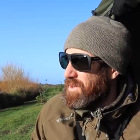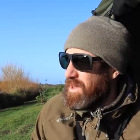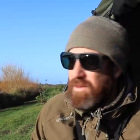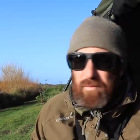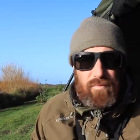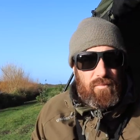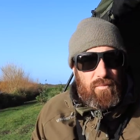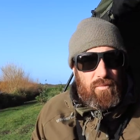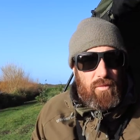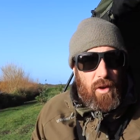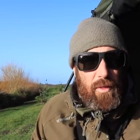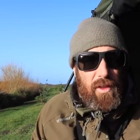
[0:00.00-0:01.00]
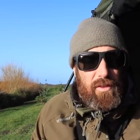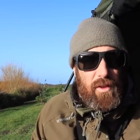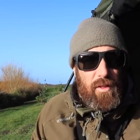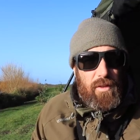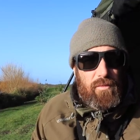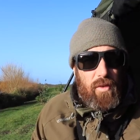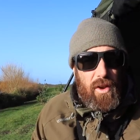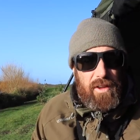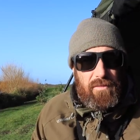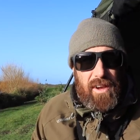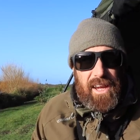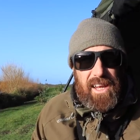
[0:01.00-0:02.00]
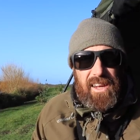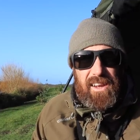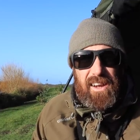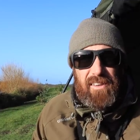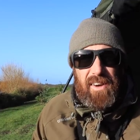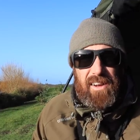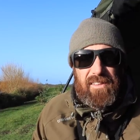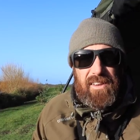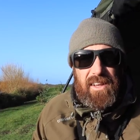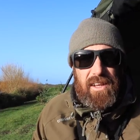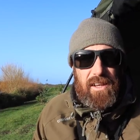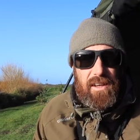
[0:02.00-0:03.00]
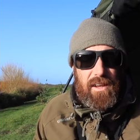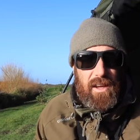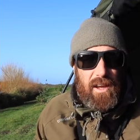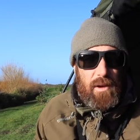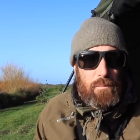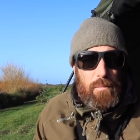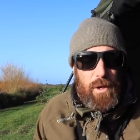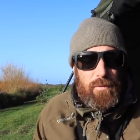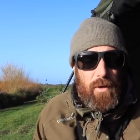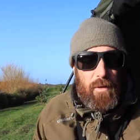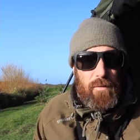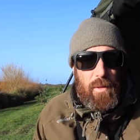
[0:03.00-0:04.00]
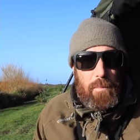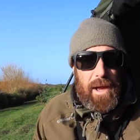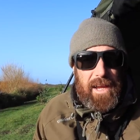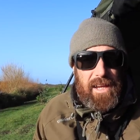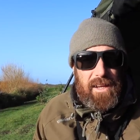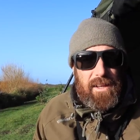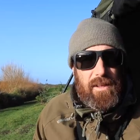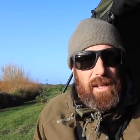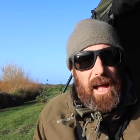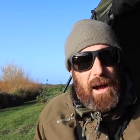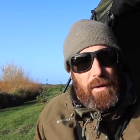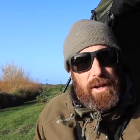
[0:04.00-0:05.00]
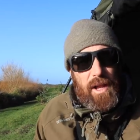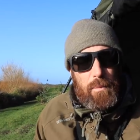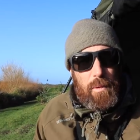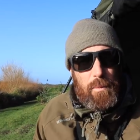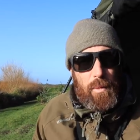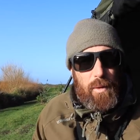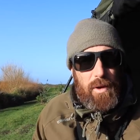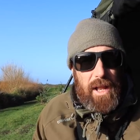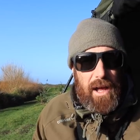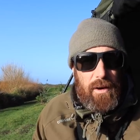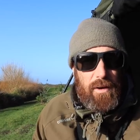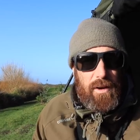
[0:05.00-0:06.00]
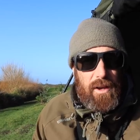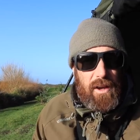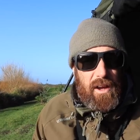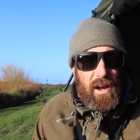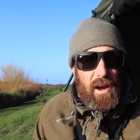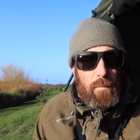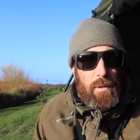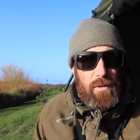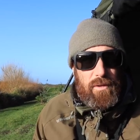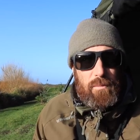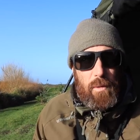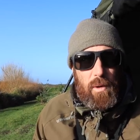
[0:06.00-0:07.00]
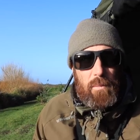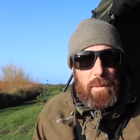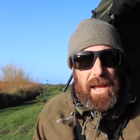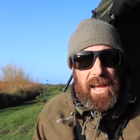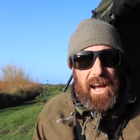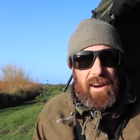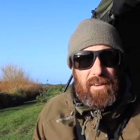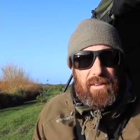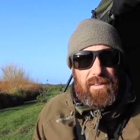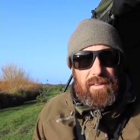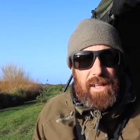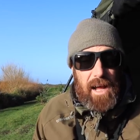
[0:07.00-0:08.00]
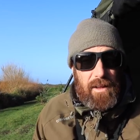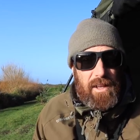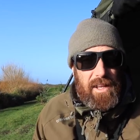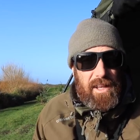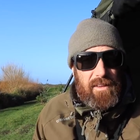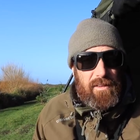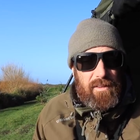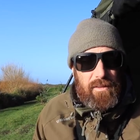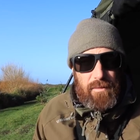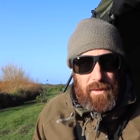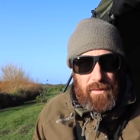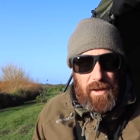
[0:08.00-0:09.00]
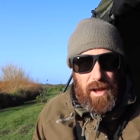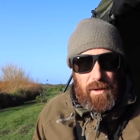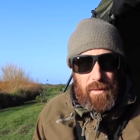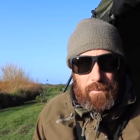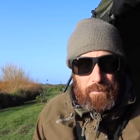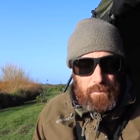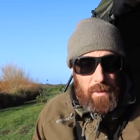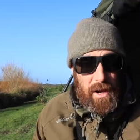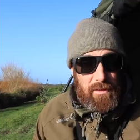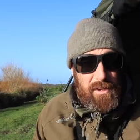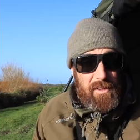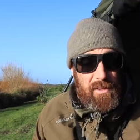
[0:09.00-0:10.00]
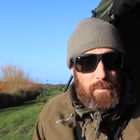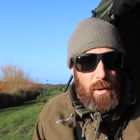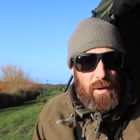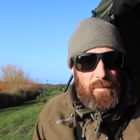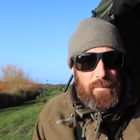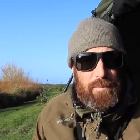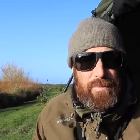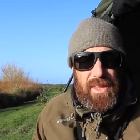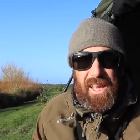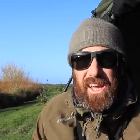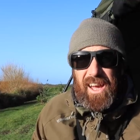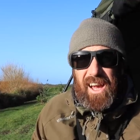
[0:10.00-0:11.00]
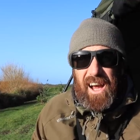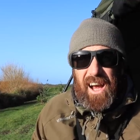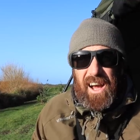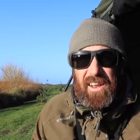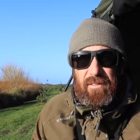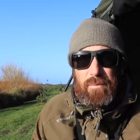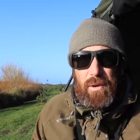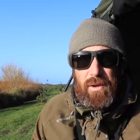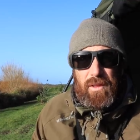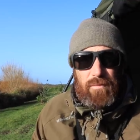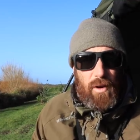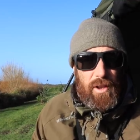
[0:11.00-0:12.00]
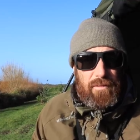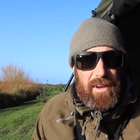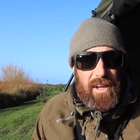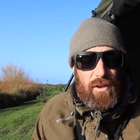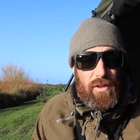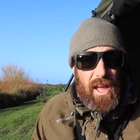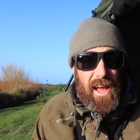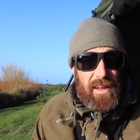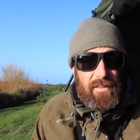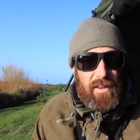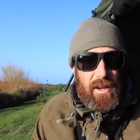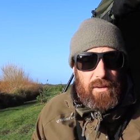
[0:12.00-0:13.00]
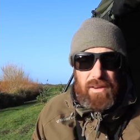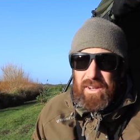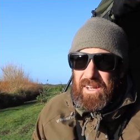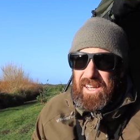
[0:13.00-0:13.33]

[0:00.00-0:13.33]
so the rod that's on the Ronnie rig, I've actually moved off the bait out in open water now, put some more bait out down in this um, margin spot, and I've put the Ronnie rig on there. So